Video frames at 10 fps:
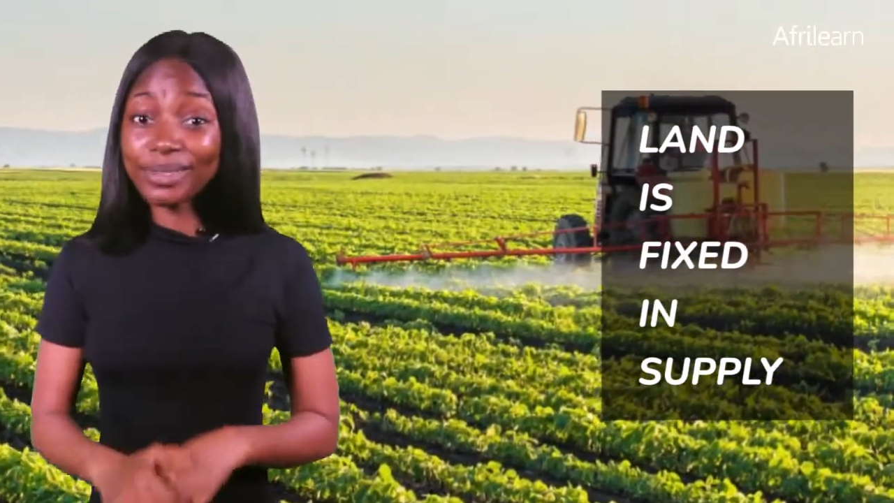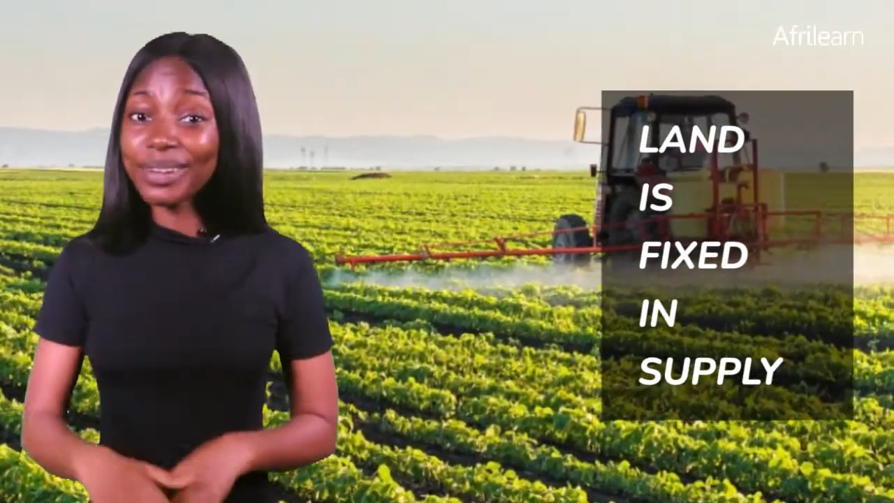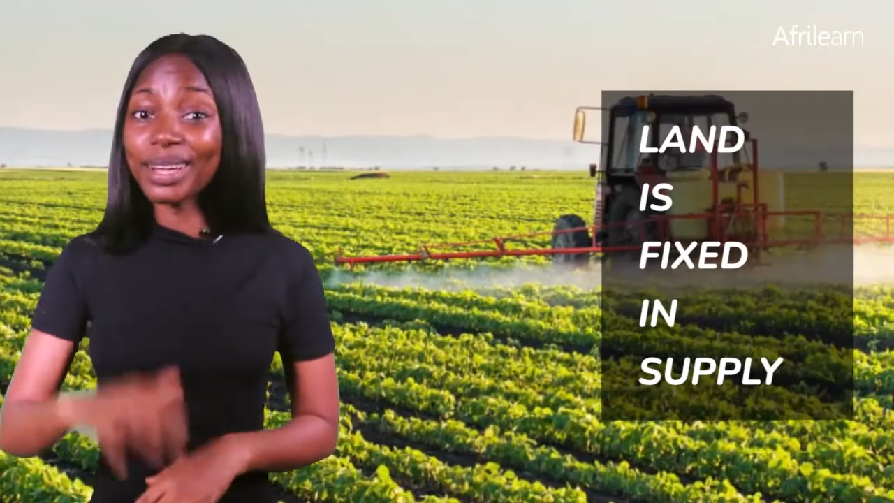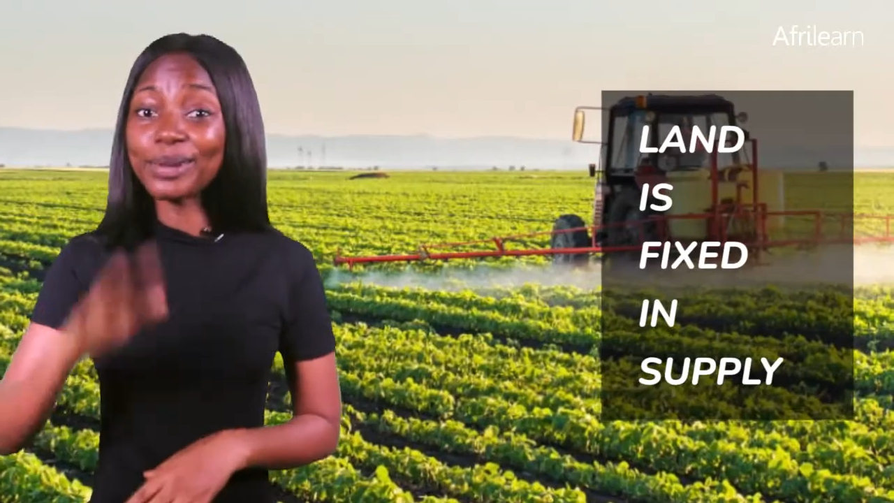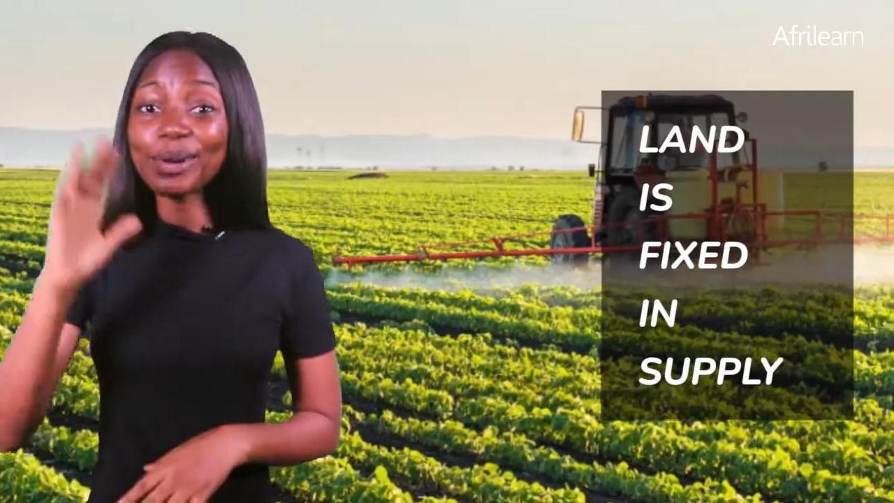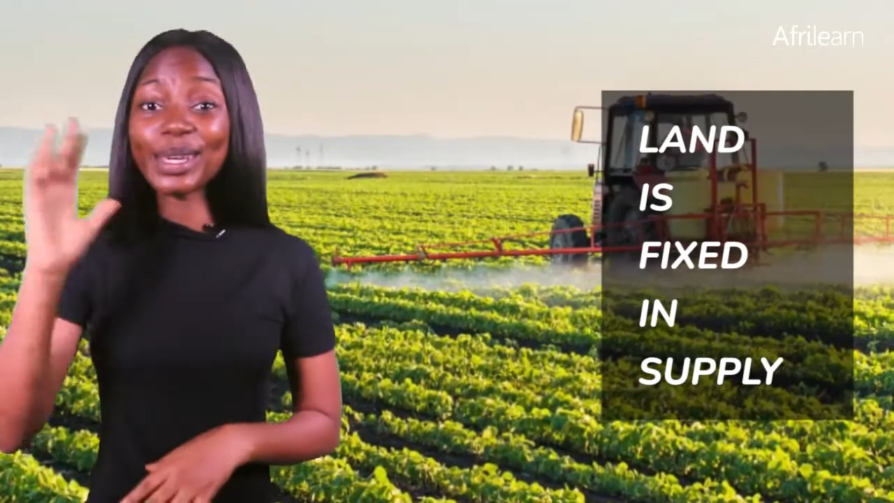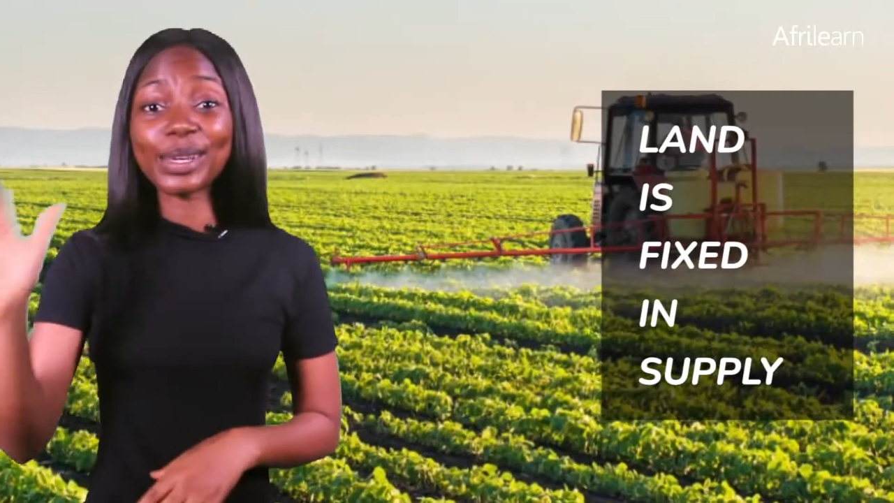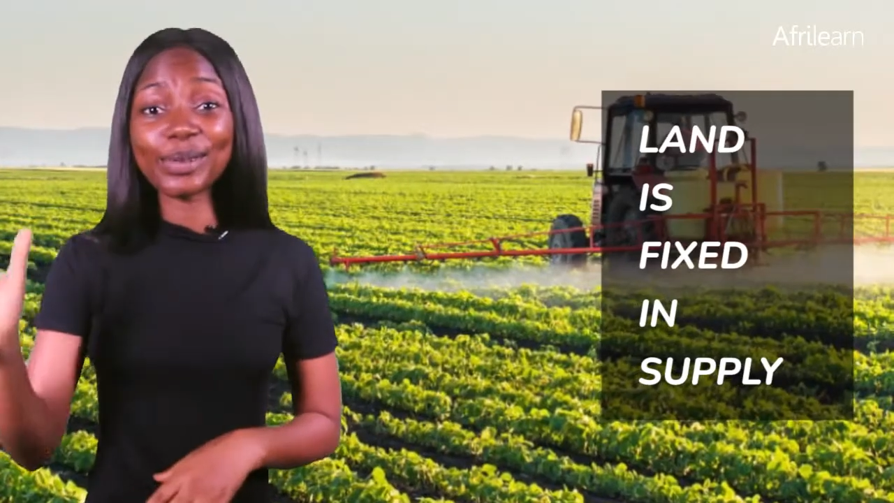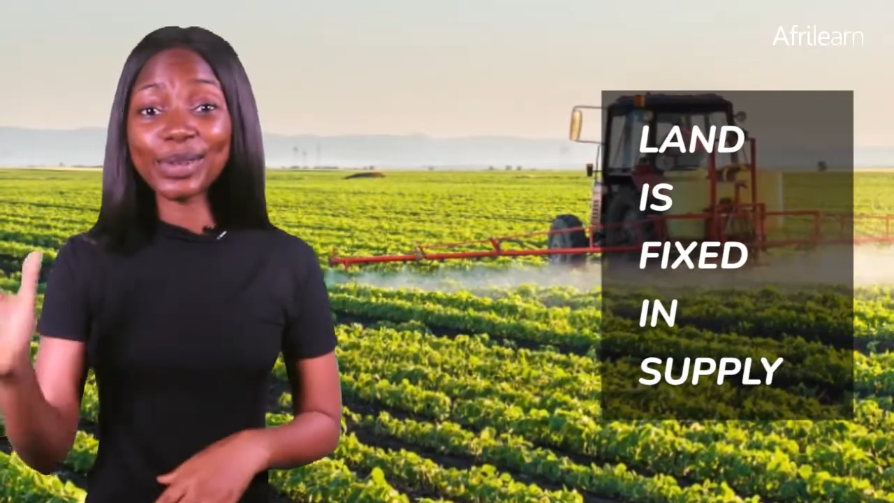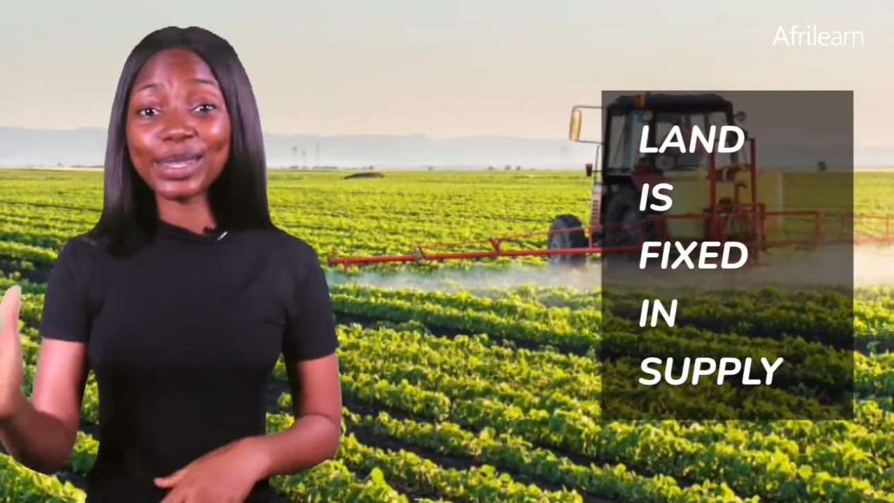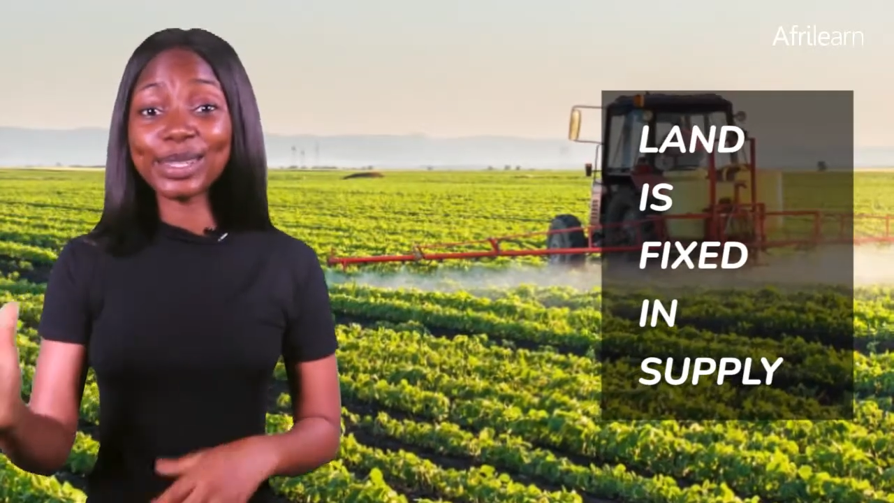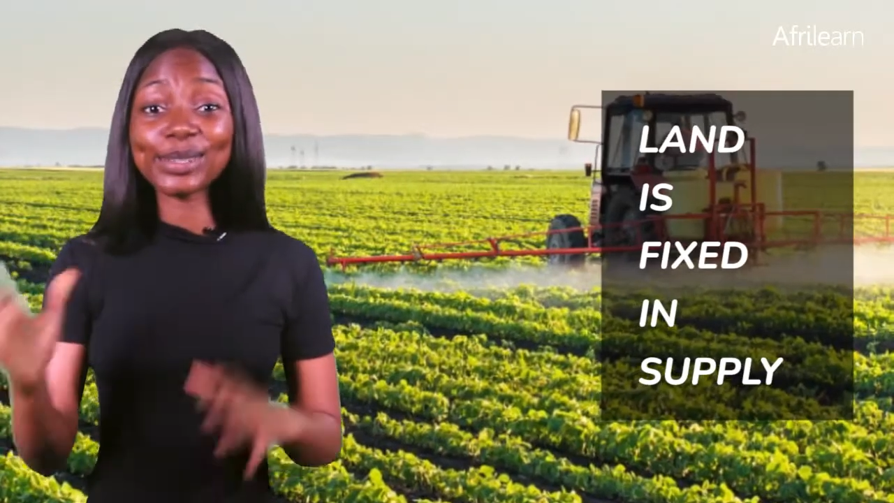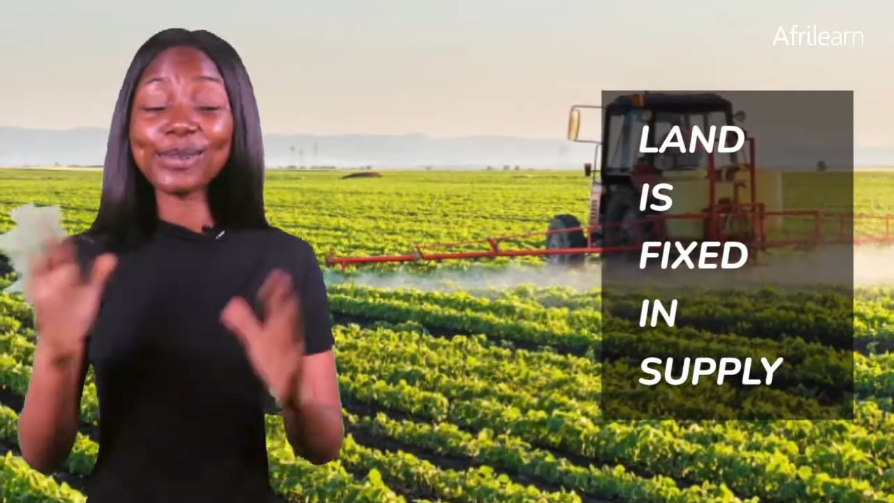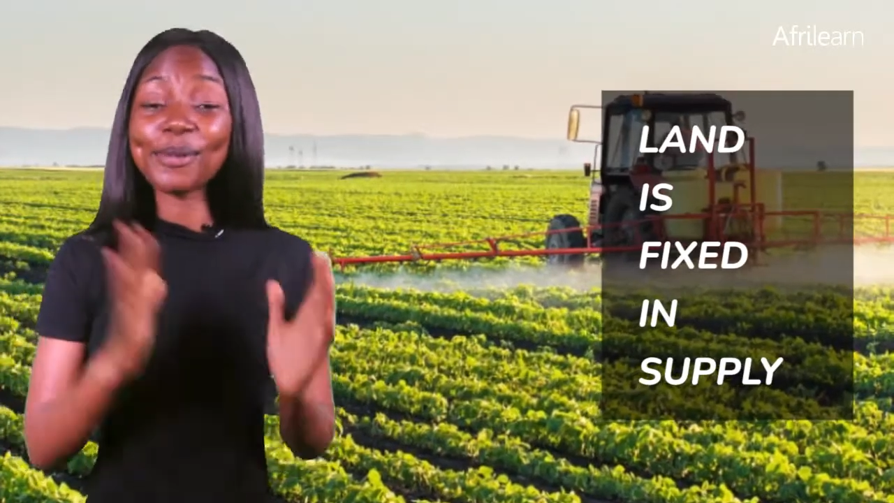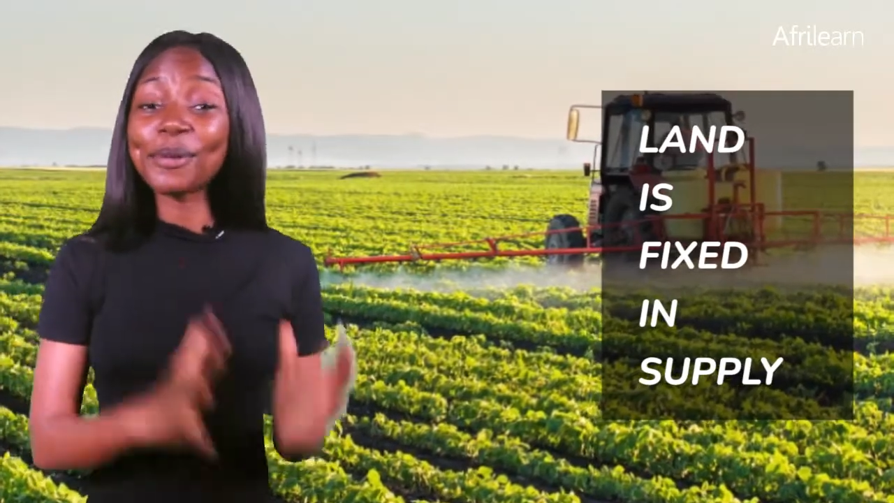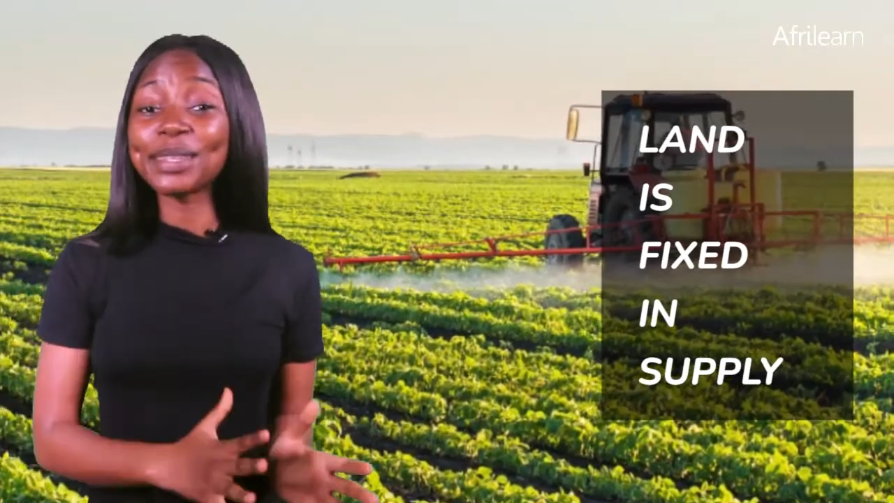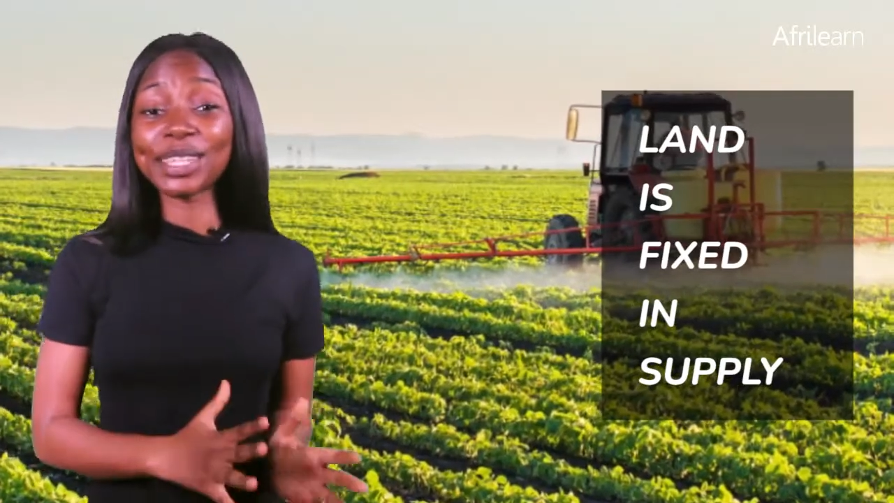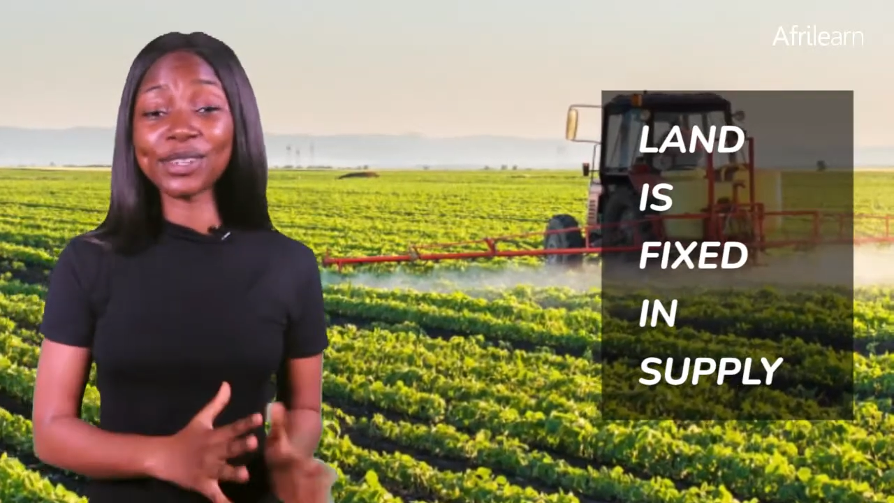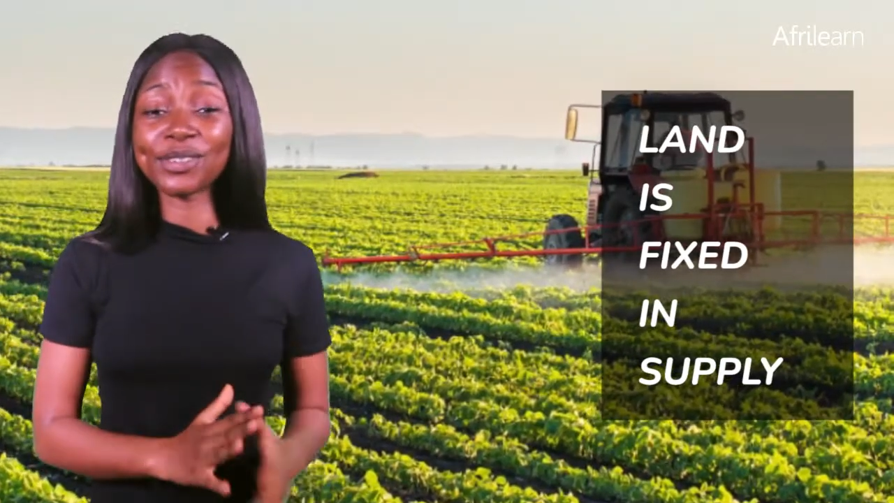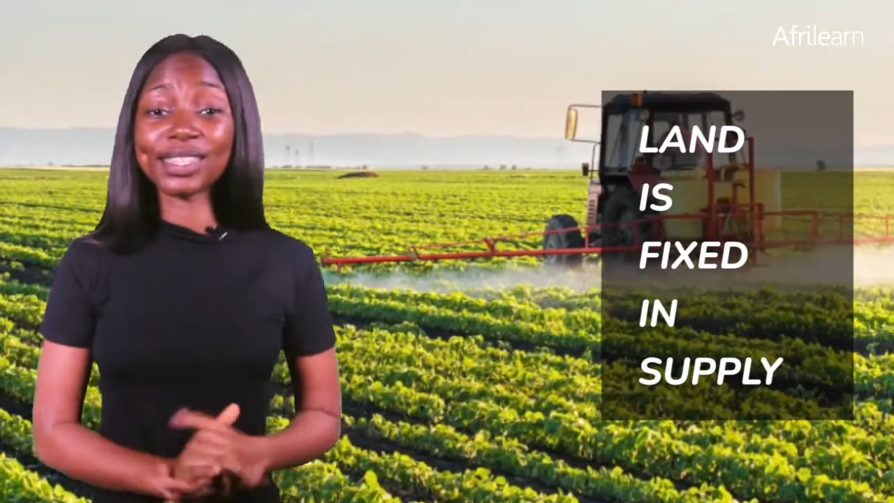You cannot increase it or
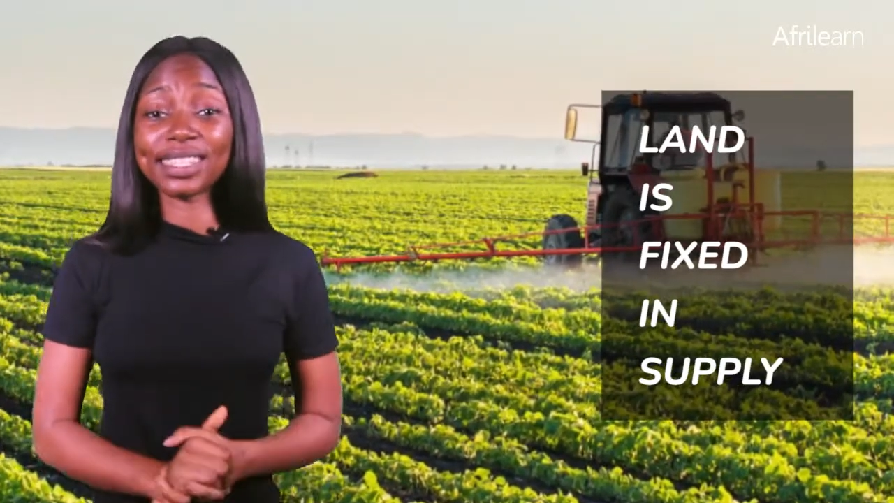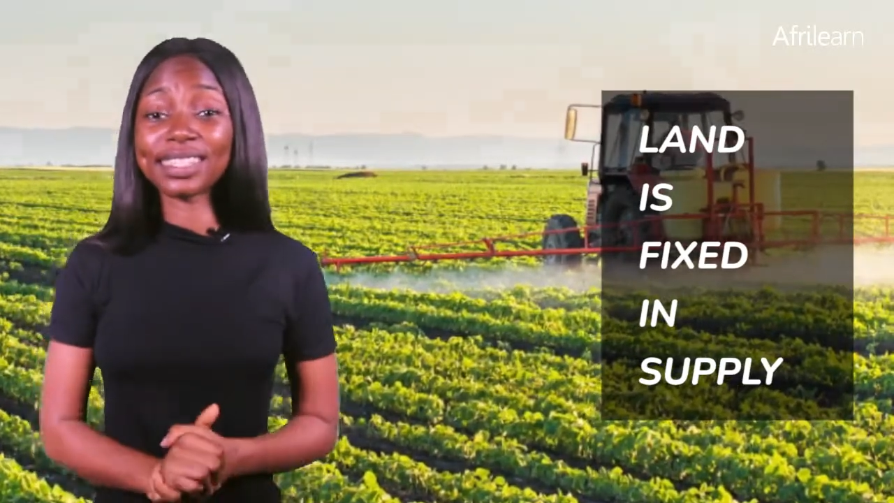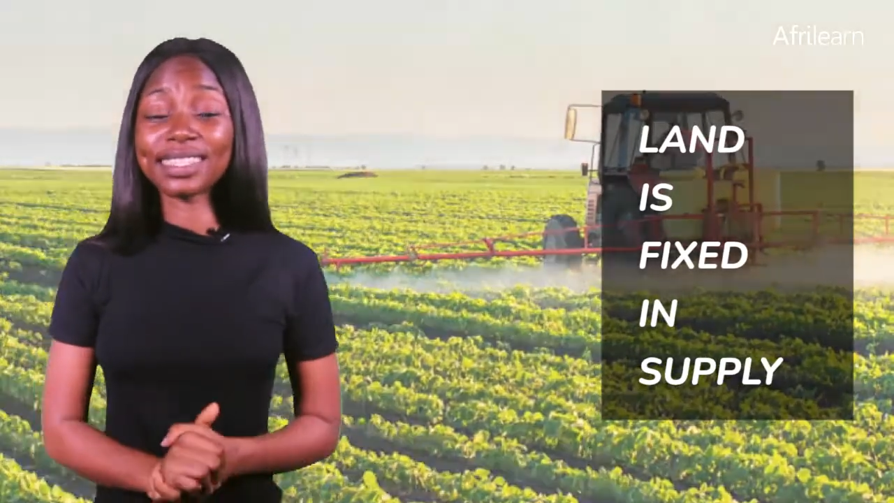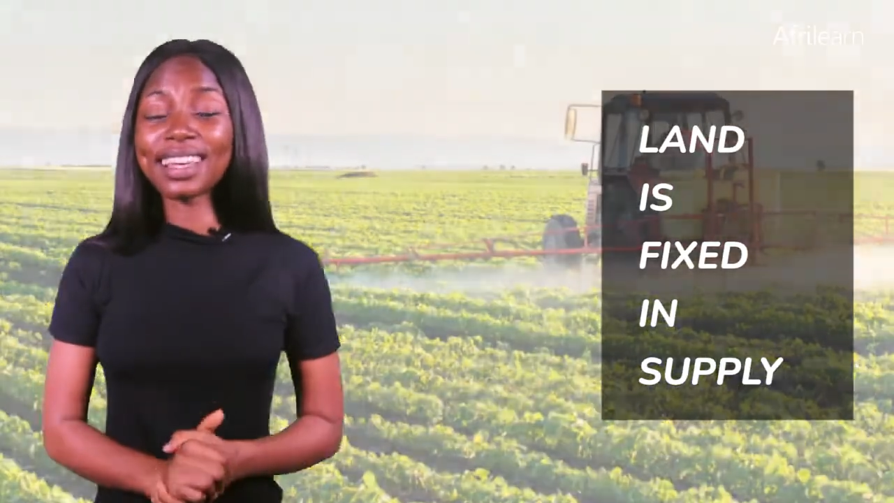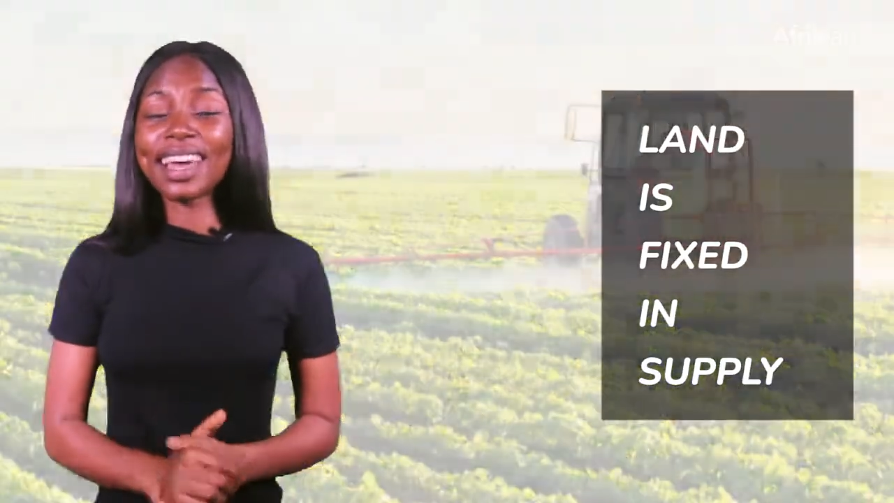decrease it.